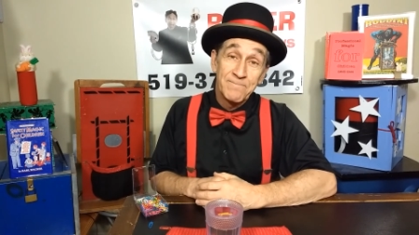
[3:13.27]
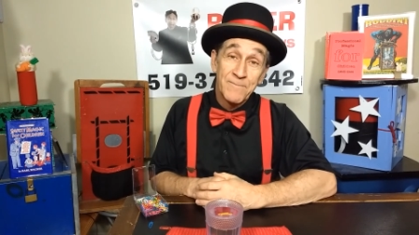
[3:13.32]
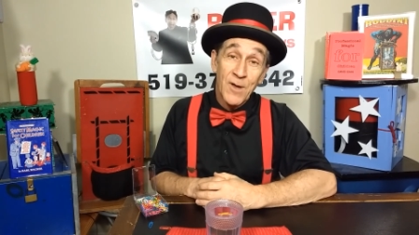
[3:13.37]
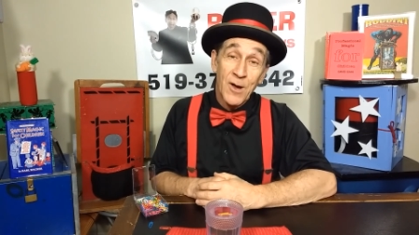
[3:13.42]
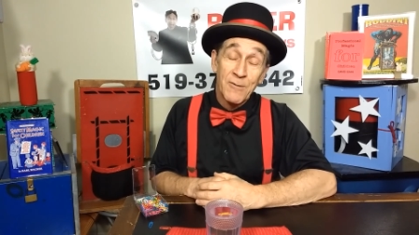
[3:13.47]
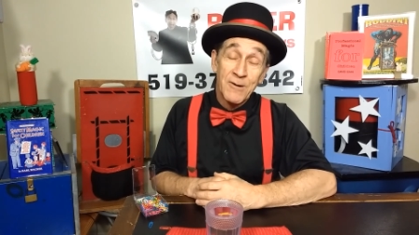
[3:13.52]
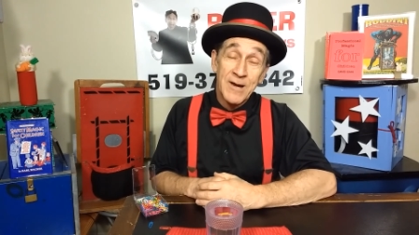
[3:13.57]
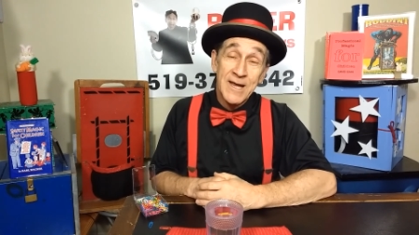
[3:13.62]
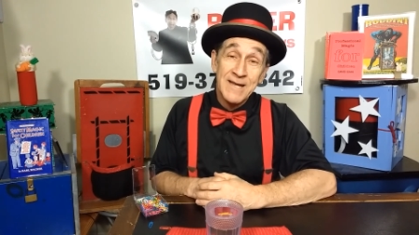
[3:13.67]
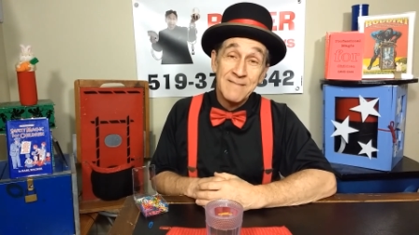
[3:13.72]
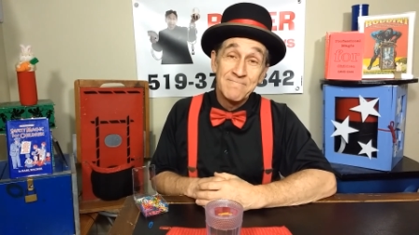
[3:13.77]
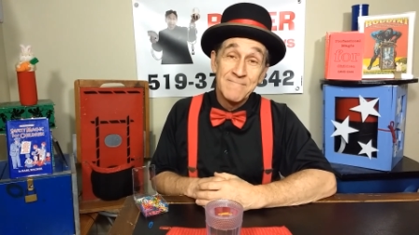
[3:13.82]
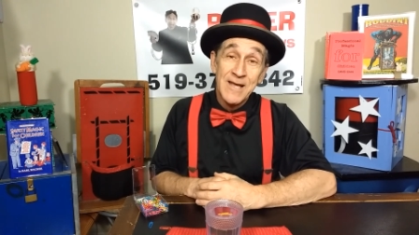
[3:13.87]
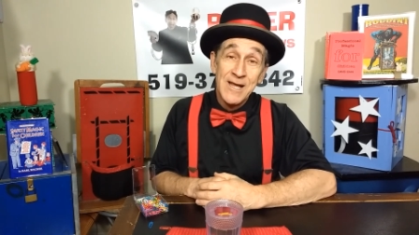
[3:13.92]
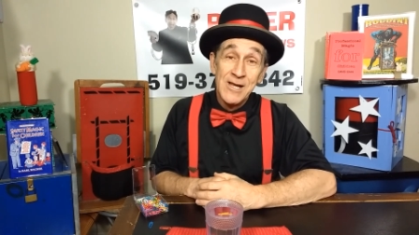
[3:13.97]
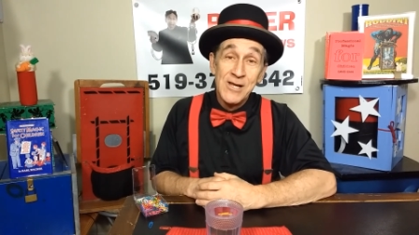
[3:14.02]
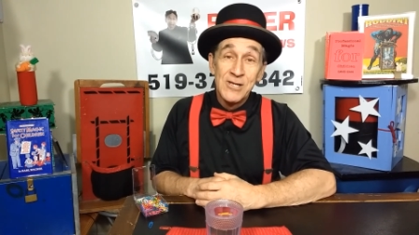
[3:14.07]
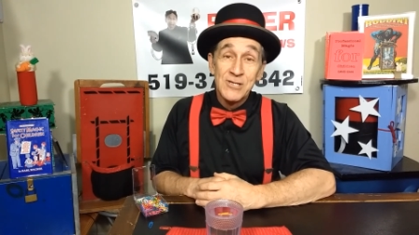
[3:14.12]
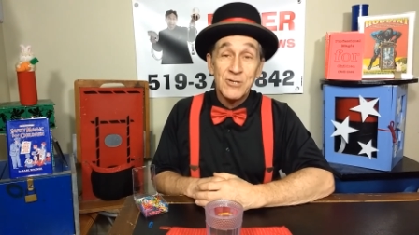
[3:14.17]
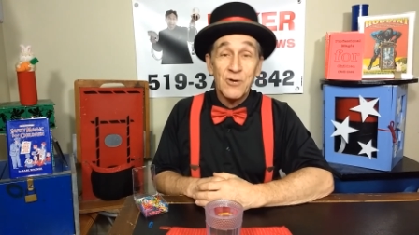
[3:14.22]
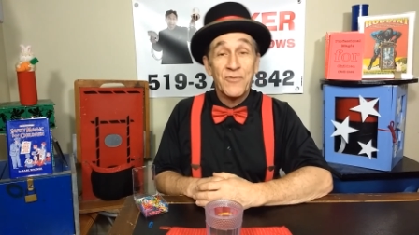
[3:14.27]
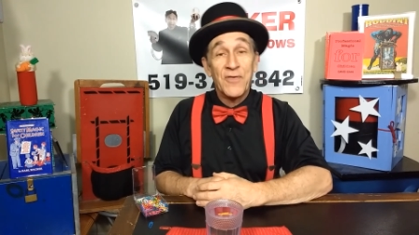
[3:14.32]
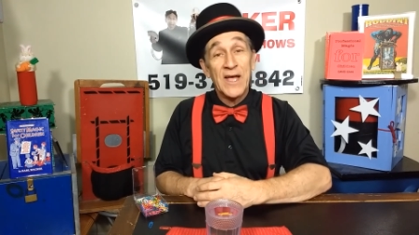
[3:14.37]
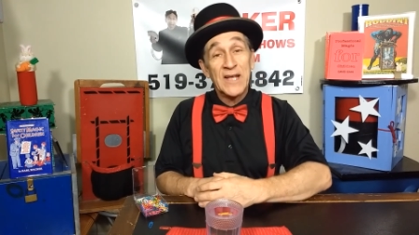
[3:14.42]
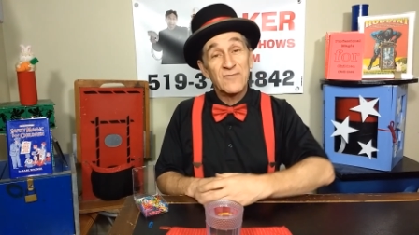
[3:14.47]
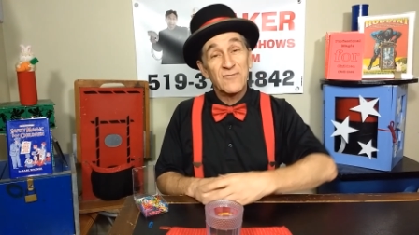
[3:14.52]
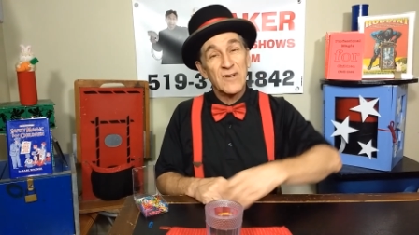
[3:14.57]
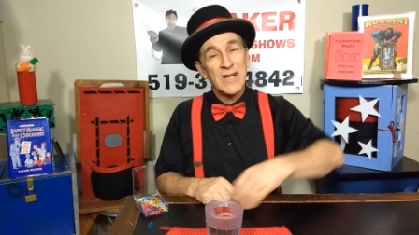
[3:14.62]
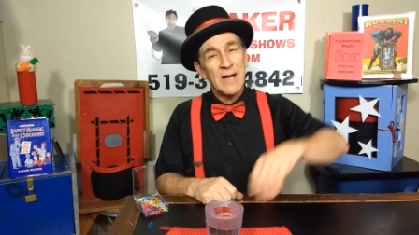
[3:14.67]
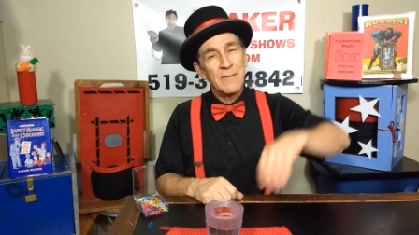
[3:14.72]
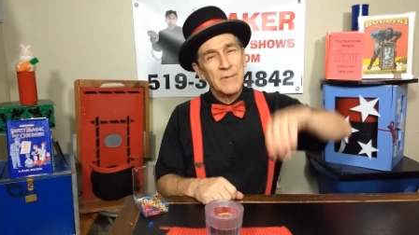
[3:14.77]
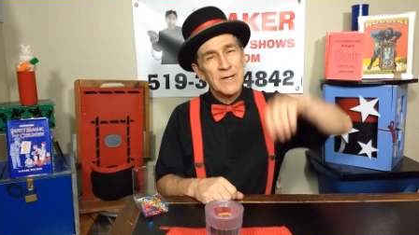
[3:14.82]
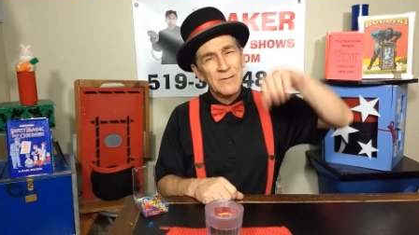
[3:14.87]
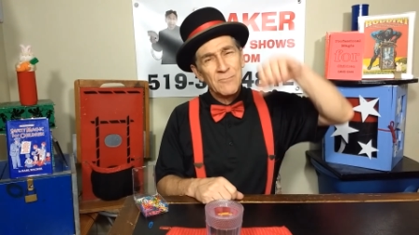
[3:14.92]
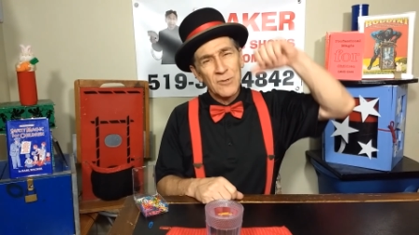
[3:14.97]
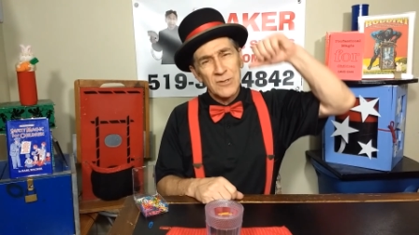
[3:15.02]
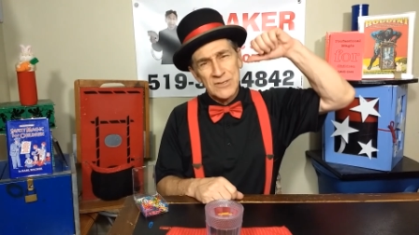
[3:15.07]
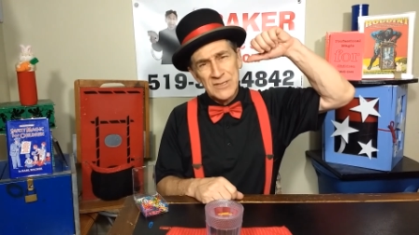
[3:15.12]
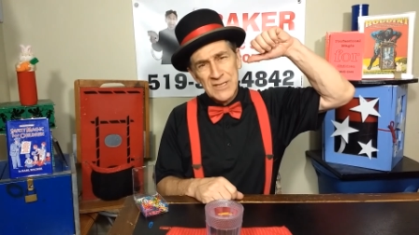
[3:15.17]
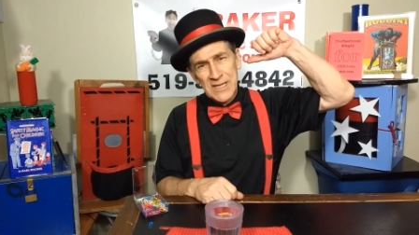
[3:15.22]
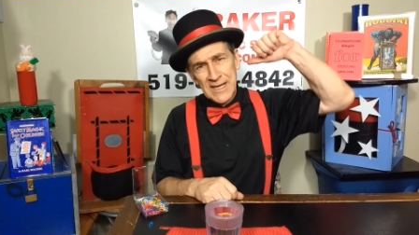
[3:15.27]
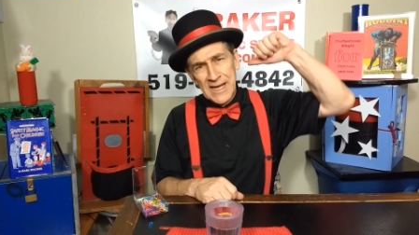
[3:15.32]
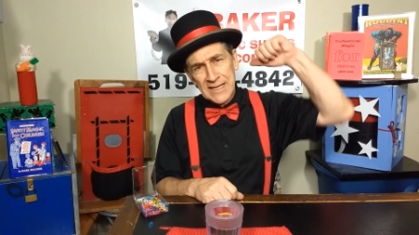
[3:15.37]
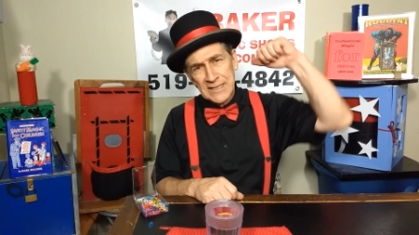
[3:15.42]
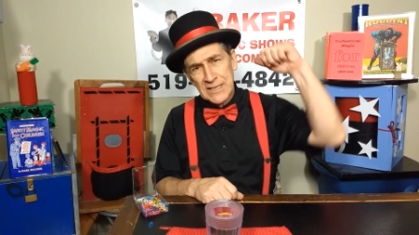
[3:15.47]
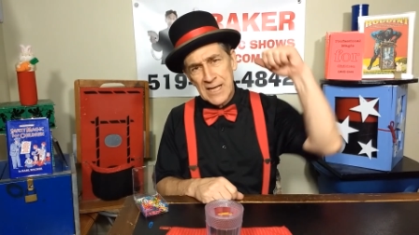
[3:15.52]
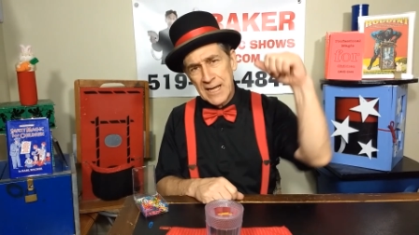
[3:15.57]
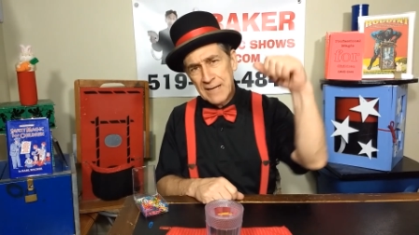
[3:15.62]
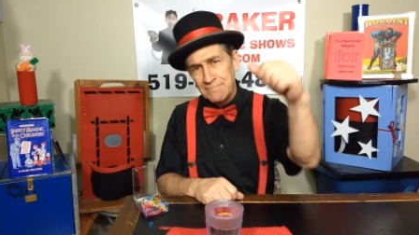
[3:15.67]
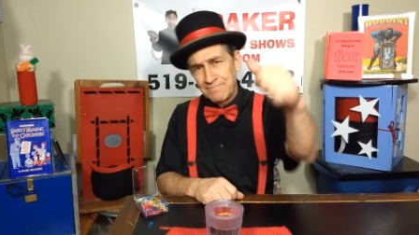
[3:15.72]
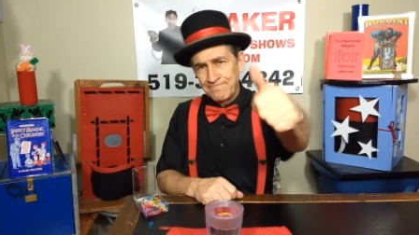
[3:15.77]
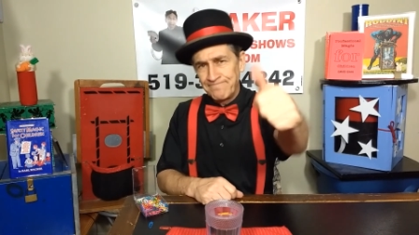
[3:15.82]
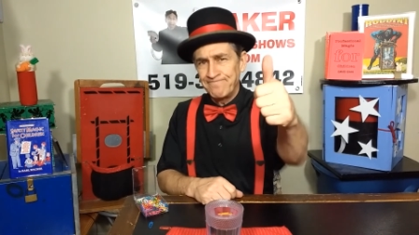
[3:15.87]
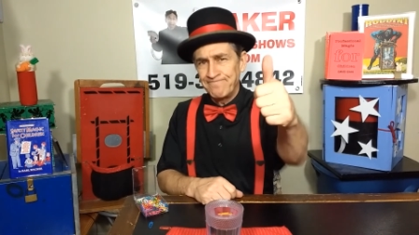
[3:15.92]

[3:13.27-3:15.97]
all right so thanks for coming we'll see you next time